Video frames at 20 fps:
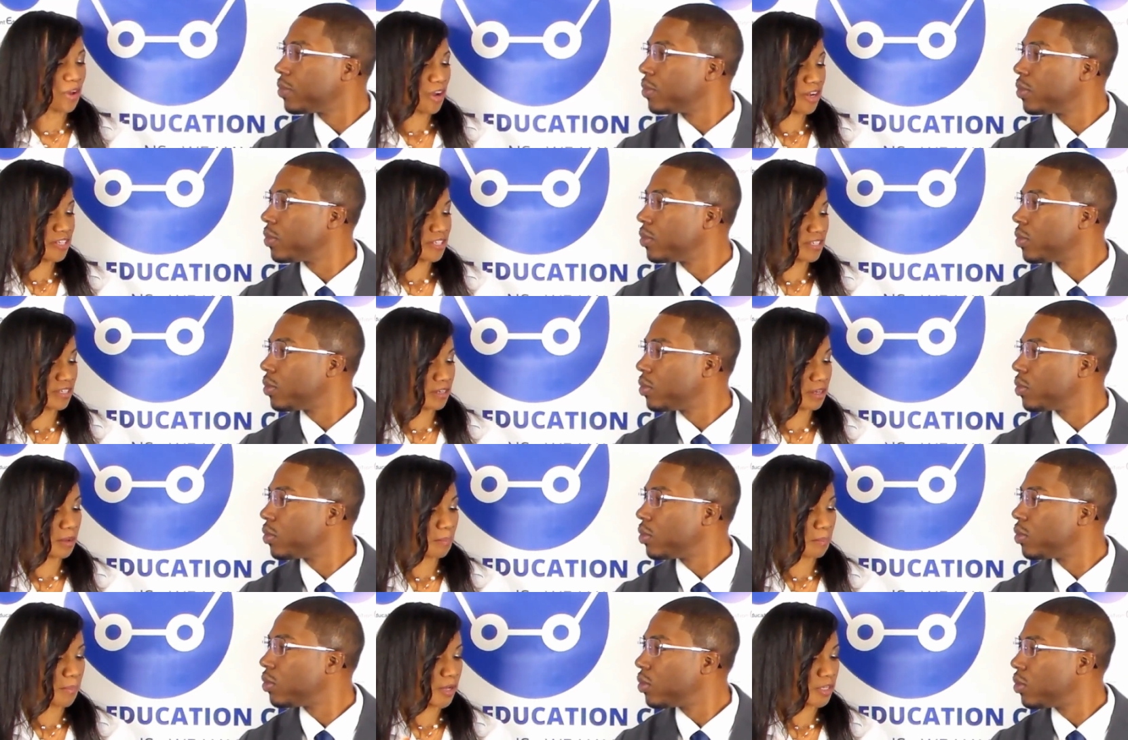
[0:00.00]

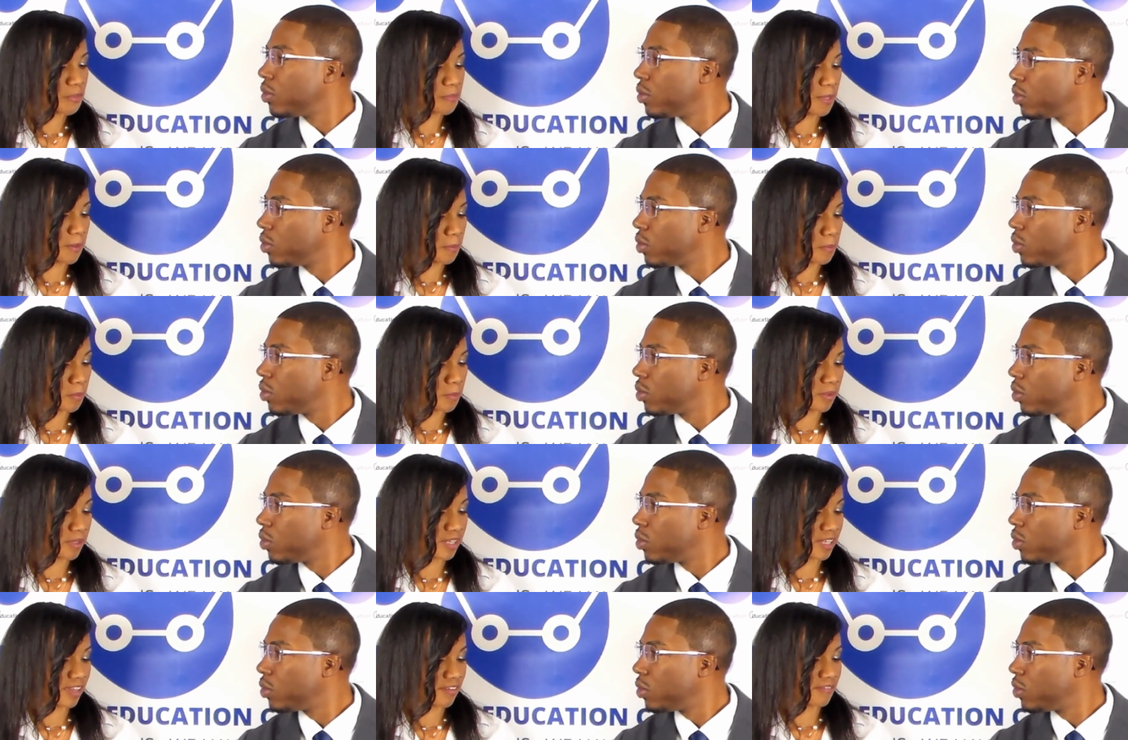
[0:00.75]
Speaker 1: Carson, uh, most people
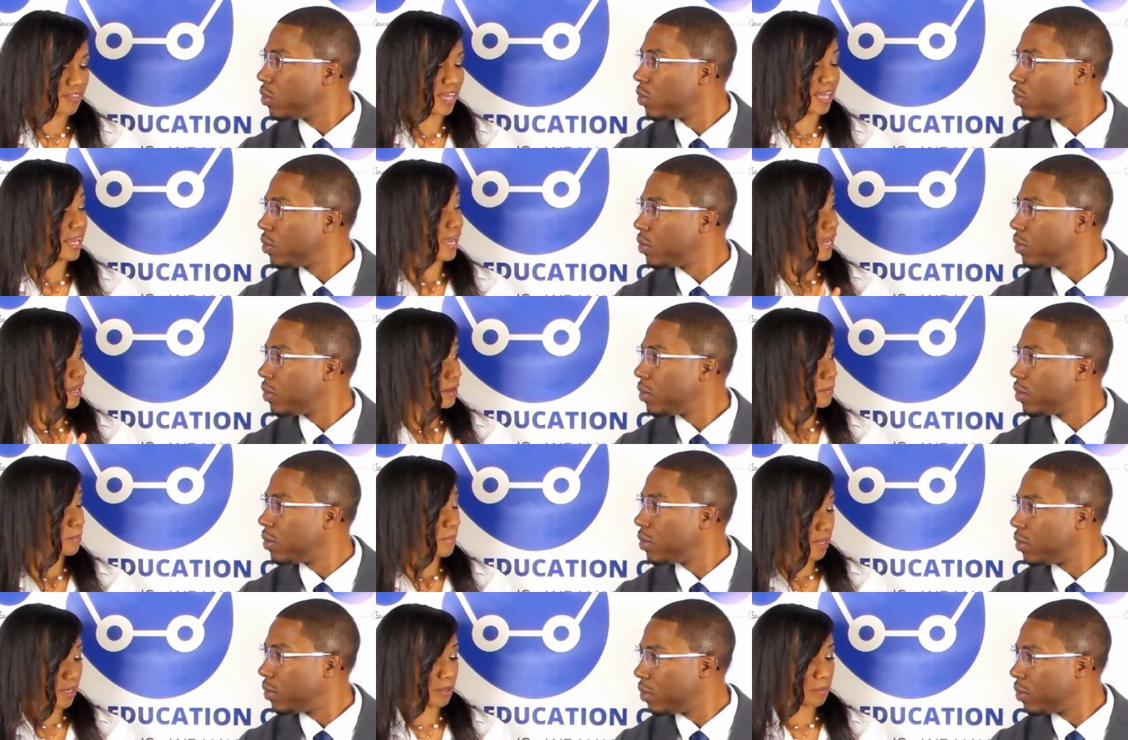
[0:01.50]
believe that
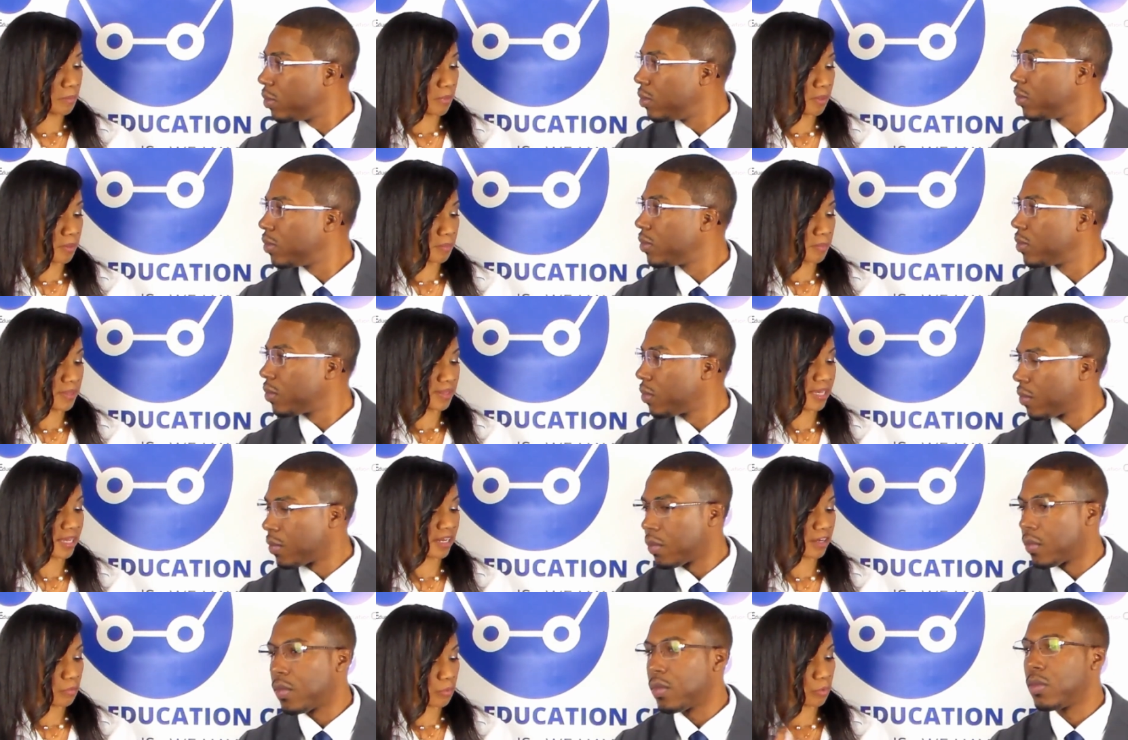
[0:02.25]
at a
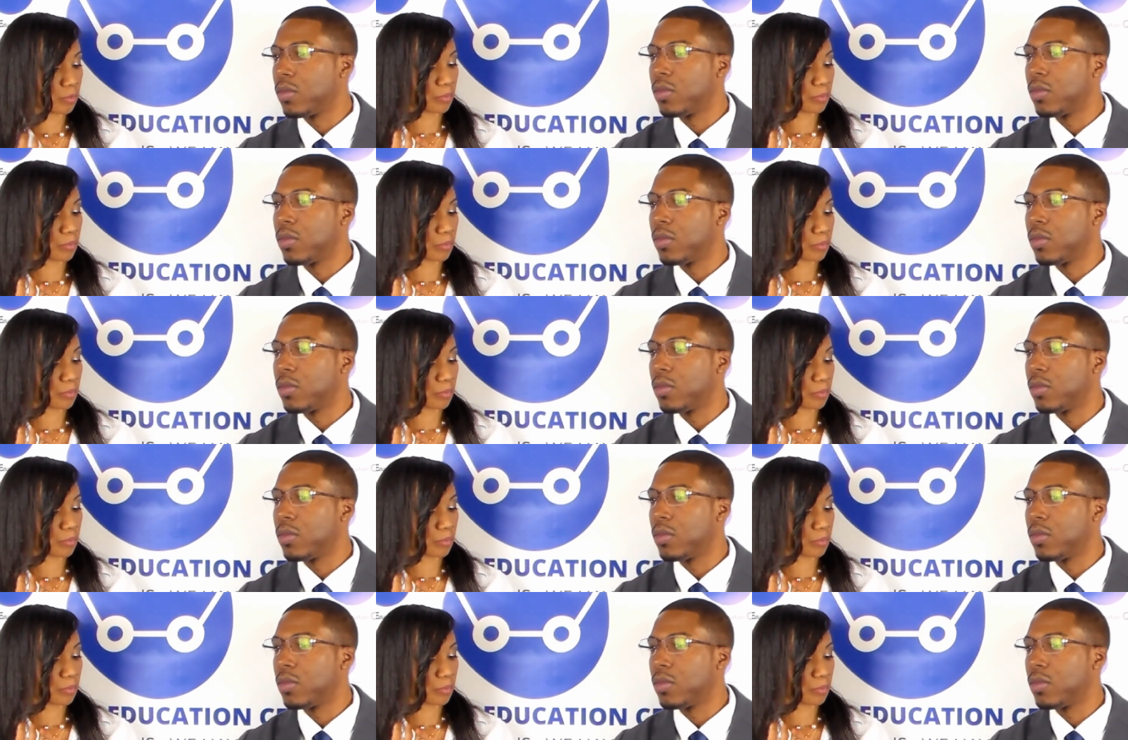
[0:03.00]
minimum that it